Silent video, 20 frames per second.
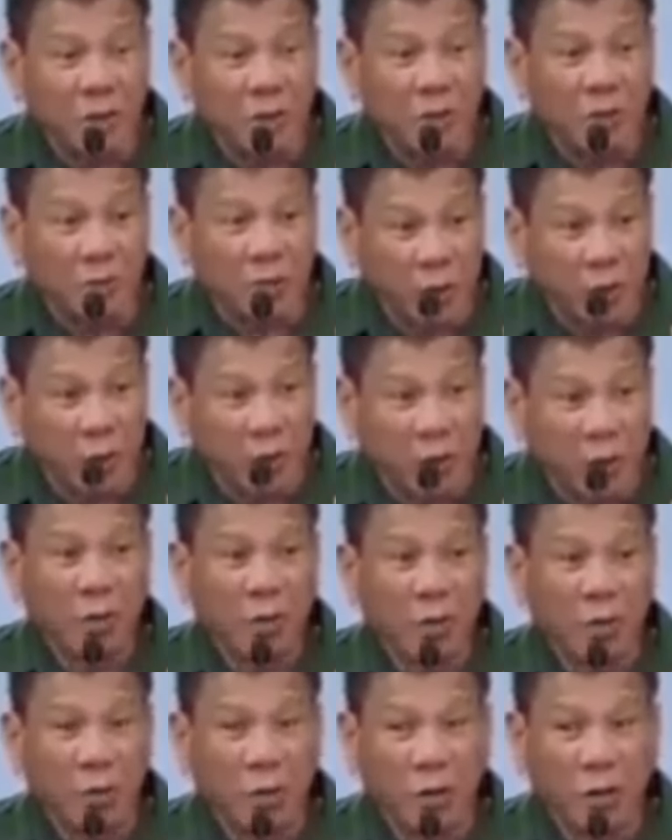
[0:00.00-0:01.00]
for
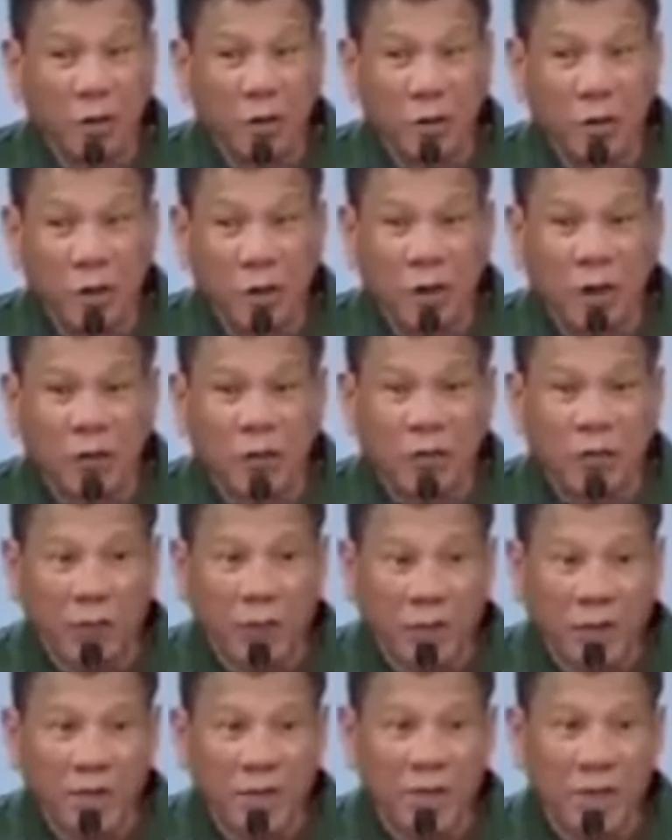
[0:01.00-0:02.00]
when you are
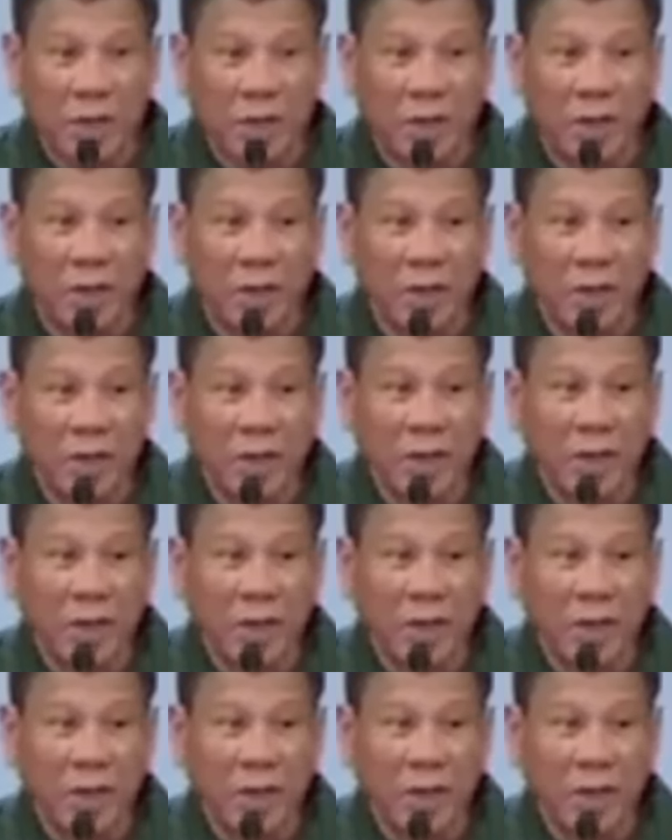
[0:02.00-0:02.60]
facing